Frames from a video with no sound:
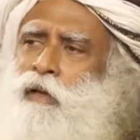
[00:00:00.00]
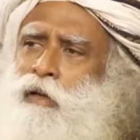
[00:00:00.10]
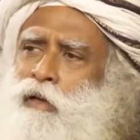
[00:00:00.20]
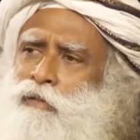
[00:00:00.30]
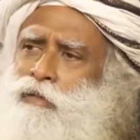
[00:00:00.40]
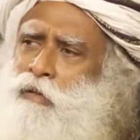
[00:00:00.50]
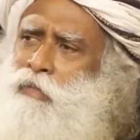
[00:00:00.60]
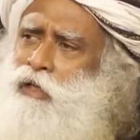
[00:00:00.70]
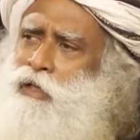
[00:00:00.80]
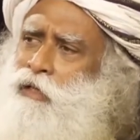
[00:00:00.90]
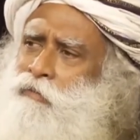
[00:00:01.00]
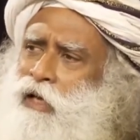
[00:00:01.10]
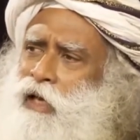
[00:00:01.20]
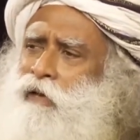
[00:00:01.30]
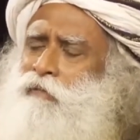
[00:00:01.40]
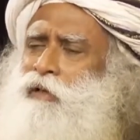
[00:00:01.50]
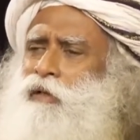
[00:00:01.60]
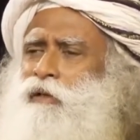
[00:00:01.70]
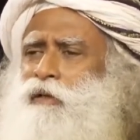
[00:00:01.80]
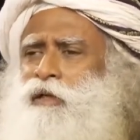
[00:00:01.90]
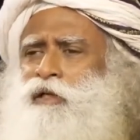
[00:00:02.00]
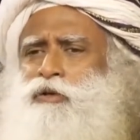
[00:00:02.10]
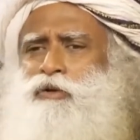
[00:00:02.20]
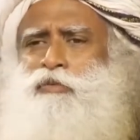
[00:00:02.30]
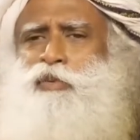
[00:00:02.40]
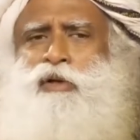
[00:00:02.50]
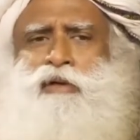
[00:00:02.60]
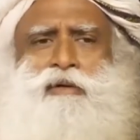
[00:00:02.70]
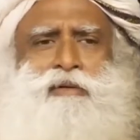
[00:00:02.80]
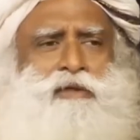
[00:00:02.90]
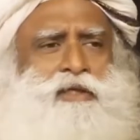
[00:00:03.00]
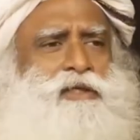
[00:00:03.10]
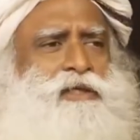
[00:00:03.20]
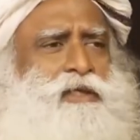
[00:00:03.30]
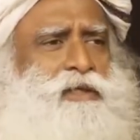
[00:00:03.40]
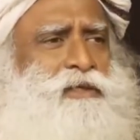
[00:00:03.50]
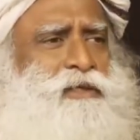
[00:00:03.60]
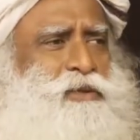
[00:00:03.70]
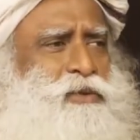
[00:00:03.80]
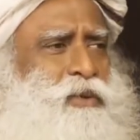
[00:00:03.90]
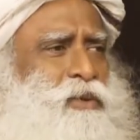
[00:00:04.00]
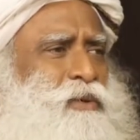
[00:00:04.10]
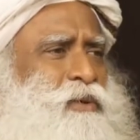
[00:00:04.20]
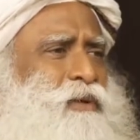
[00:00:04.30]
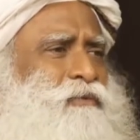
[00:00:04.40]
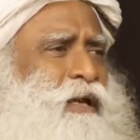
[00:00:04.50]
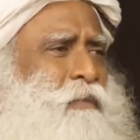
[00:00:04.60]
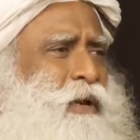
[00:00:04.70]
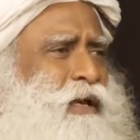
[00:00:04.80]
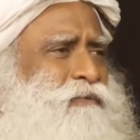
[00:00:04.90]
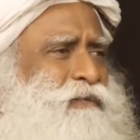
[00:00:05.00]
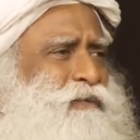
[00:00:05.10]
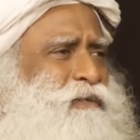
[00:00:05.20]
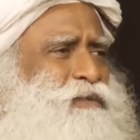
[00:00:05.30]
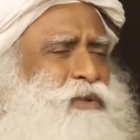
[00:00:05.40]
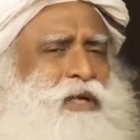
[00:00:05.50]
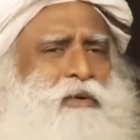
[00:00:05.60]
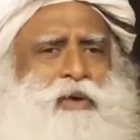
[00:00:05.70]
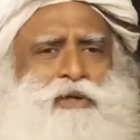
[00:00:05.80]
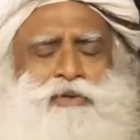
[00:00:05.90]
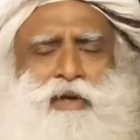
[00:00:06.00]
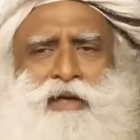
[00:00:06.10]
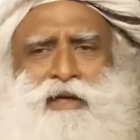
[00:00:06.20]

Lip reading: Somebody may have a incurable disease, so very painful, so he wants to end it.